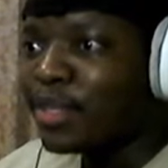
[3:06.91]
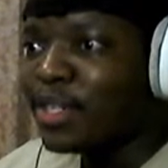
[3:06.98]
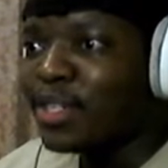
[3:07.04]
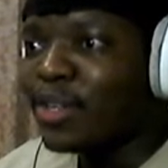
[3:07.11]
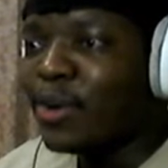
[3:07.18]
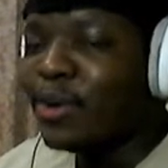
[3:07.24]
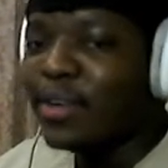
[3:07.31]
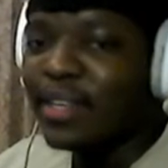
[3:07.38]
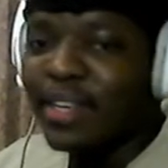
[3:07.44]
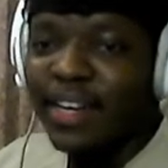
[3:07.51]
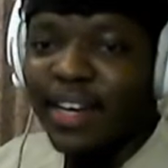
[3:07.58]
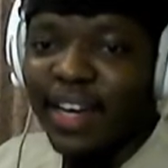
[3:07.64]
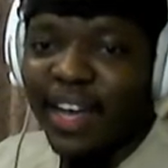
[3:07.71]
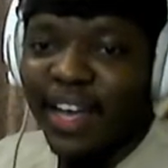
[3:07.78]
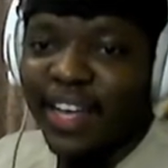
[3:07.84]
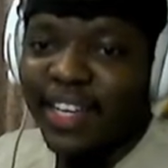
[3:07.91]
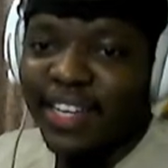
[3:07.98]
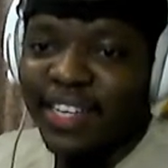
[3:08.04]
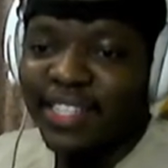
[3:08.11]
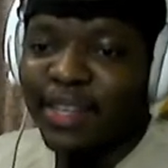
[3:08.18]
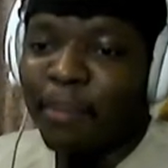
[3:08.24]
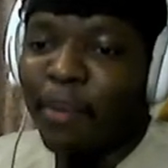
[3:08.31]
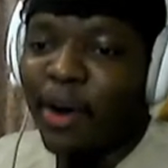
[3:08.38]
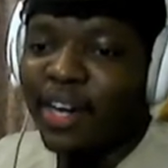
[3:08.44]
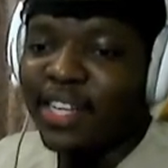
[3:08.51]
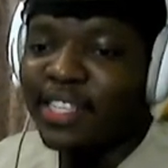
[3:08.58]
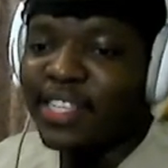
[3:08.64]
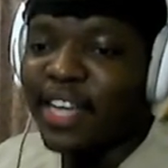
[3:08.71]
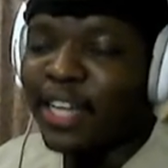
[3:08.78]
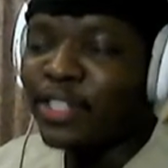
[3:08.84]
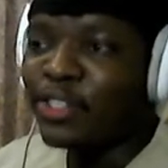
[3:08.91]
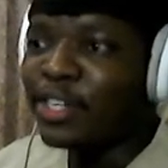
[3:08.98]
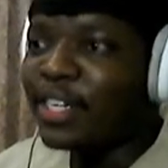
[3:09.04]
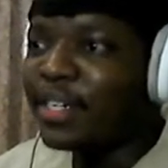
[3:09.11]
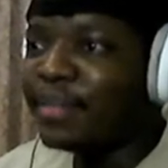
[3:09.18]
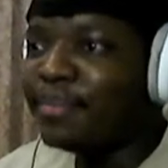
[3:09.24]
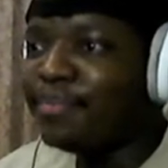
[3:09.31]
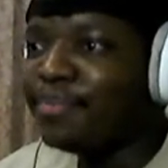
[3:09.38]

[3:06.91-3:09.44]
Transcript: So it's the modern century.